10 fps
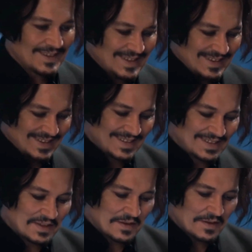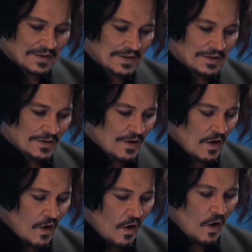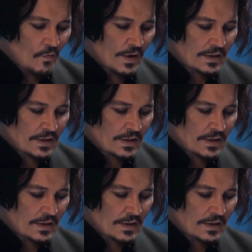This is the score of the perfume.